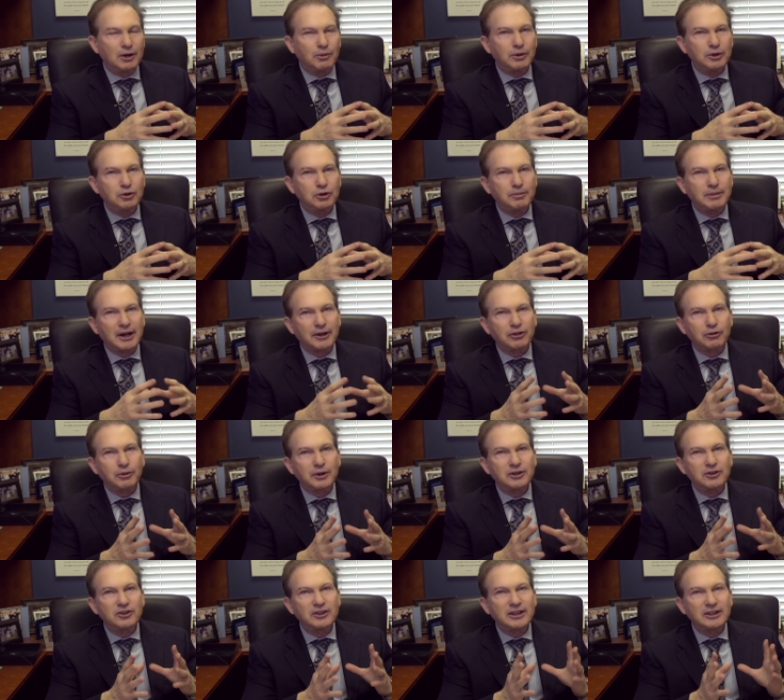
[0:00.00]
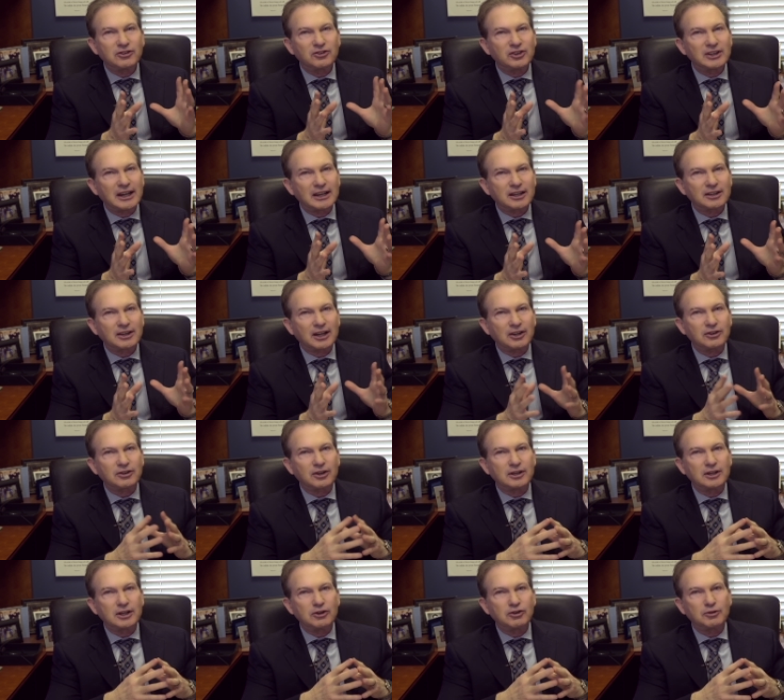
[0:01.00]
We do about 3 genetic tests
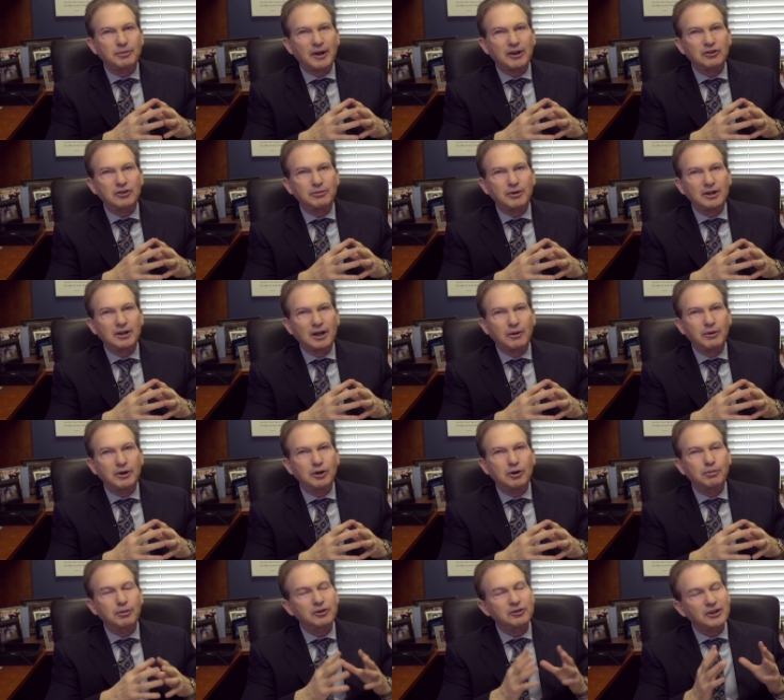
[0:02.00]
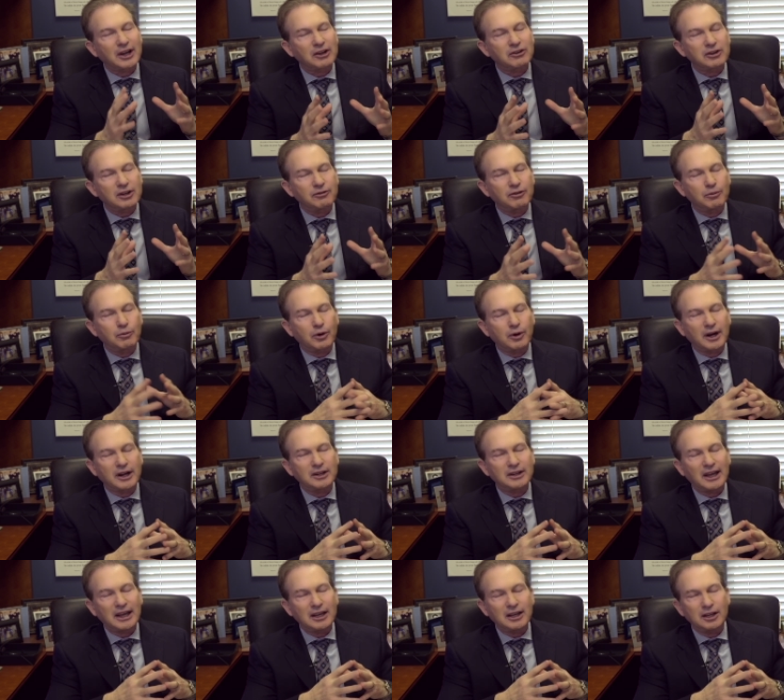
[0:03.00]
on each specimen, and we know precisely from where I
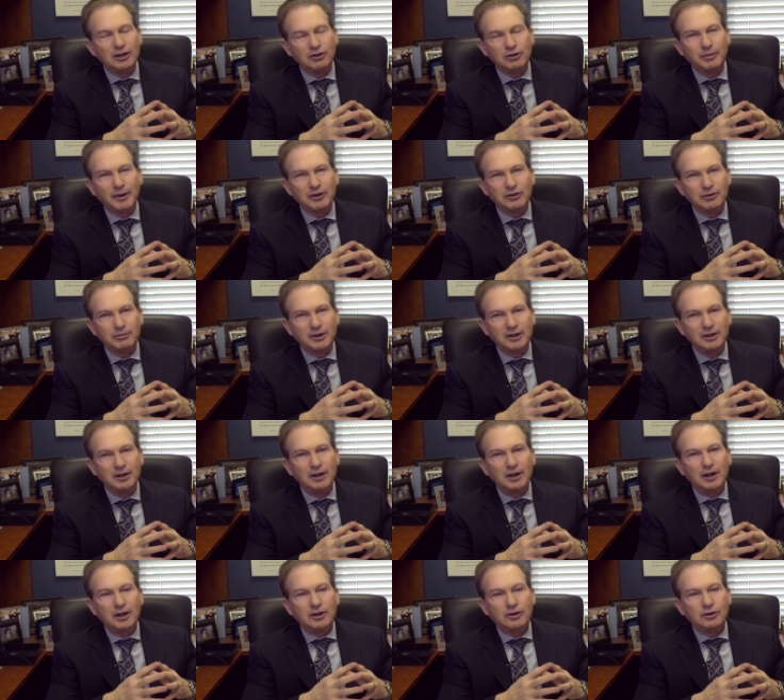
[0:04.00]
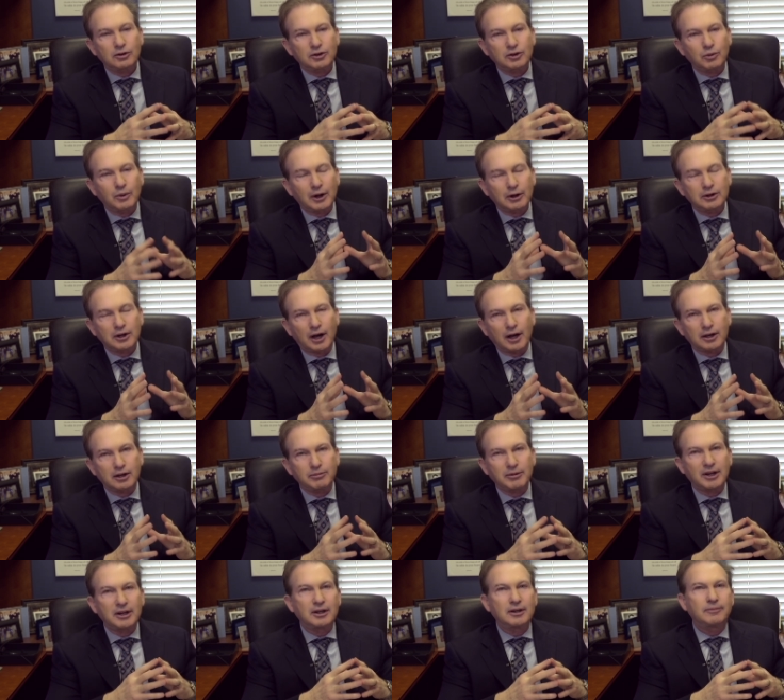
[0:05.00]
take each specimen, so it's well
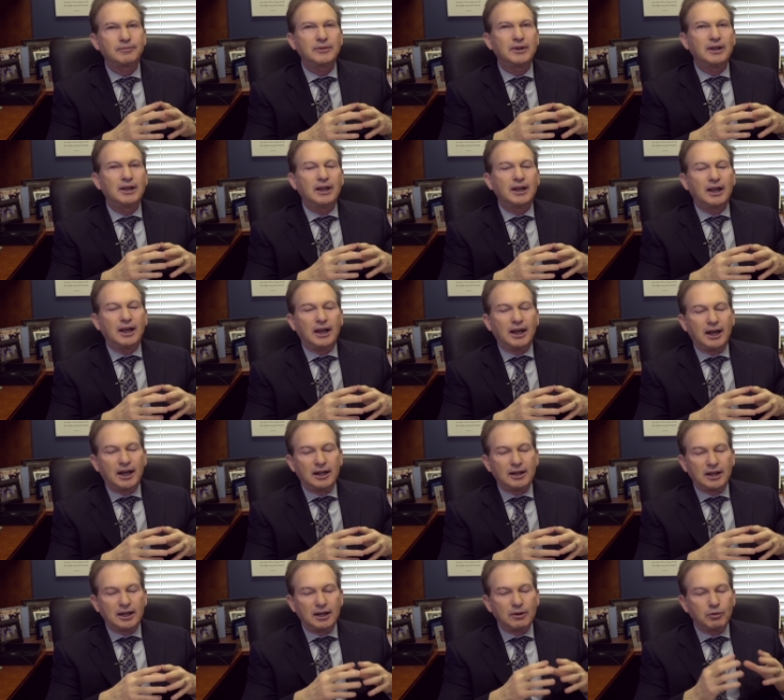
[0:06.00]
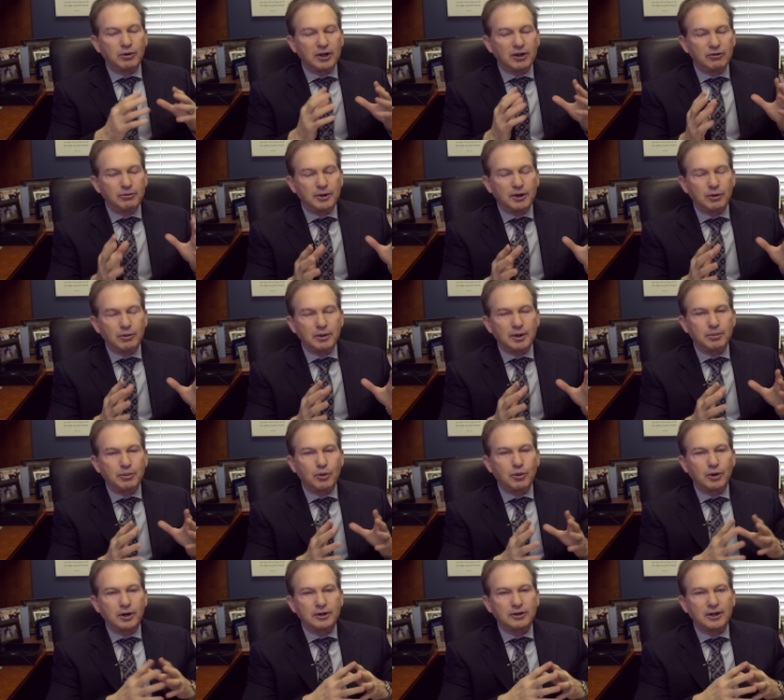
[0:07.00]
documented. And it will give me a
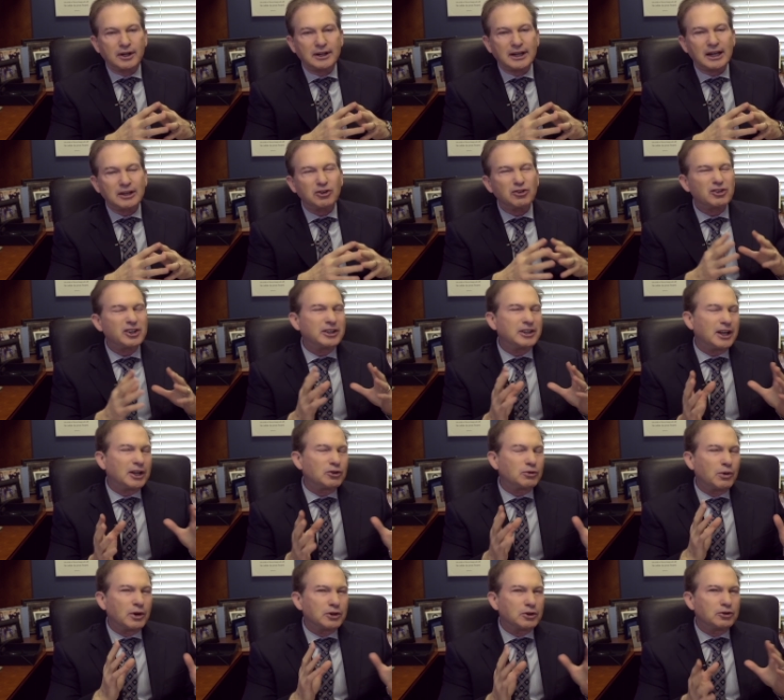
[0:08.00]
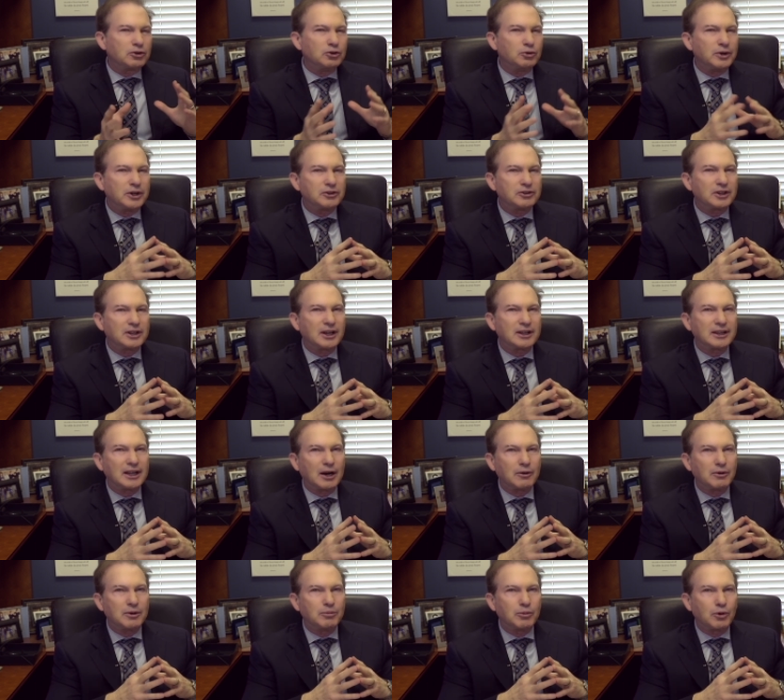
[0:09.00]
report, and that usually takes 1 or 2 weeks to get
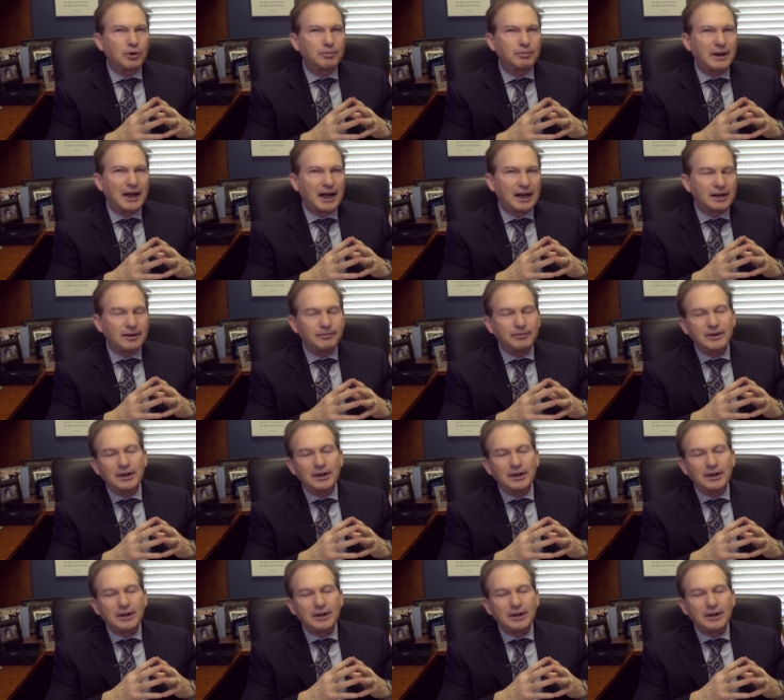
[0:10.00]
that report back.